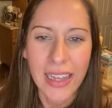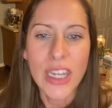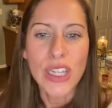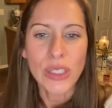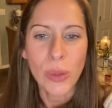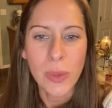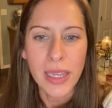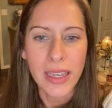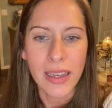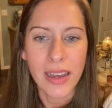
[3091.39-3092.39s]
So
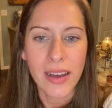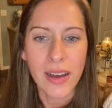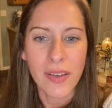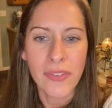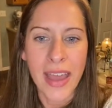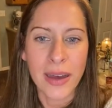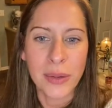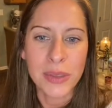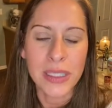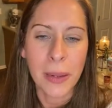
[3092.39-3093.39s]
we
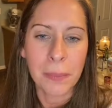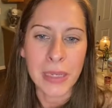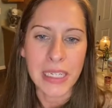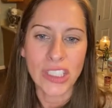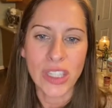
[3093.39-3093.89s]
found a beach